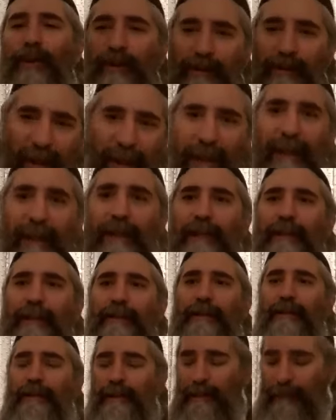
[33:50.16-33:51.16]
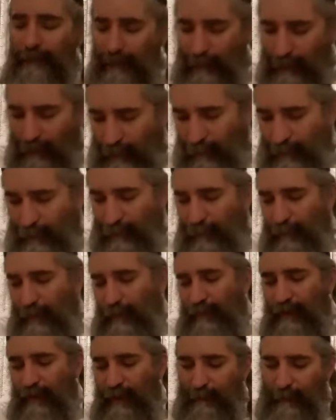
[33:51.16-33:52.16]
until
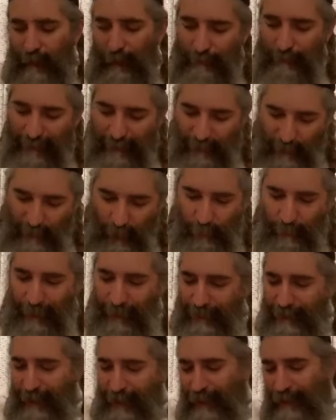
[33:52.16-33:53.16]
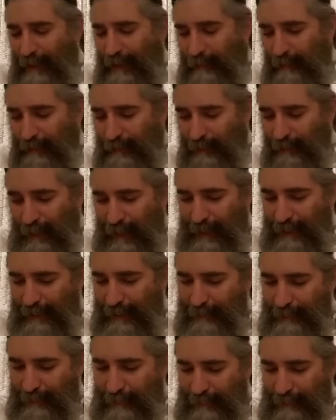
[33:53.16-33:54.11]
when Benzoma came, right?